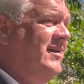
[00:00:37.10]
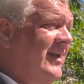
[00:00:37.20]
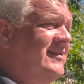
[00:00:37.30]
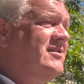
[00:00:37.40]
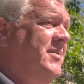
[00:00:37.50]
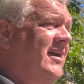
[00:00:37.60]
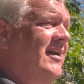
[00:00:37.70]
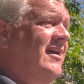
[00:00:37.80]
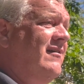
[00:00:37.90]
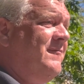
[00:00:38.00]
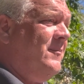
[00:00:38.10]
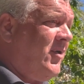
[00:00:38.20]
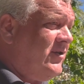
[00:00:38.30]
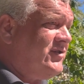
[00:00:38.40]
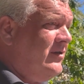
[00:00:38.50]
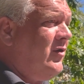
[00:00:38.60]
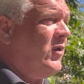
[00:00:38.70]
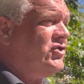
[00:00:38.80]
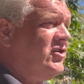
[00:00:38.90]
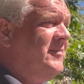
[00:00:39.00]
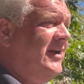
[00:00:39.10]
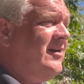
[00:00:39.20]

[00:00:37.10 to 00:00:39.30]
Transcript: needs to be in a personal or what should be